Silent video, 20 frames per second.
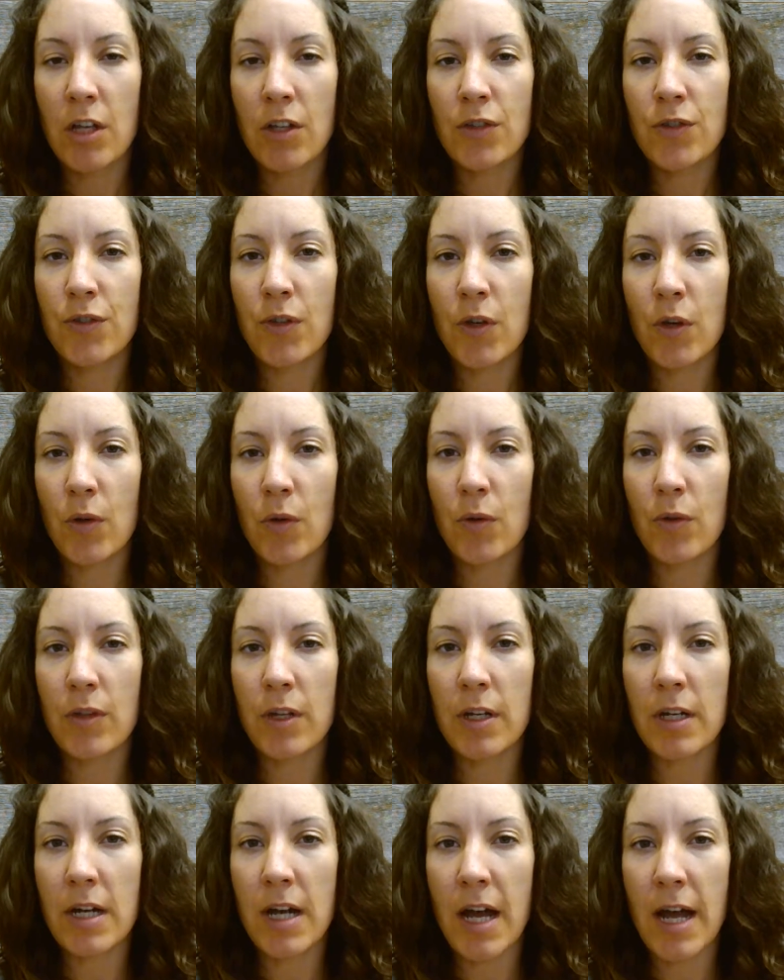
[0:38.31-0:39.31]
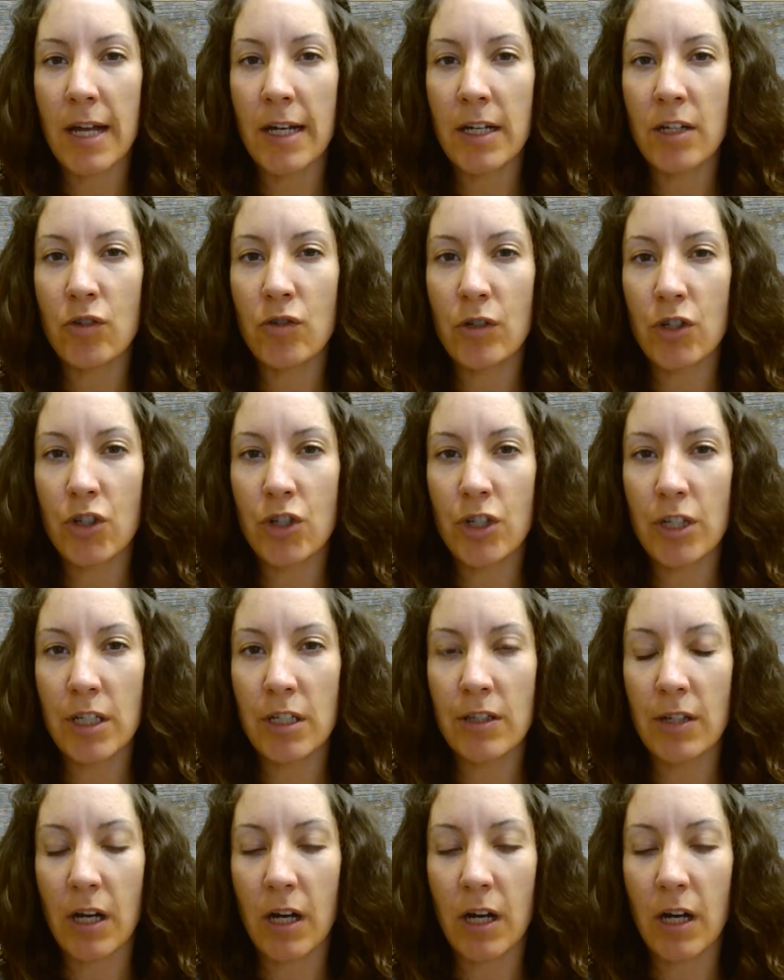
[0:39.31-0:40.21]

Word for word: So the nine drishtis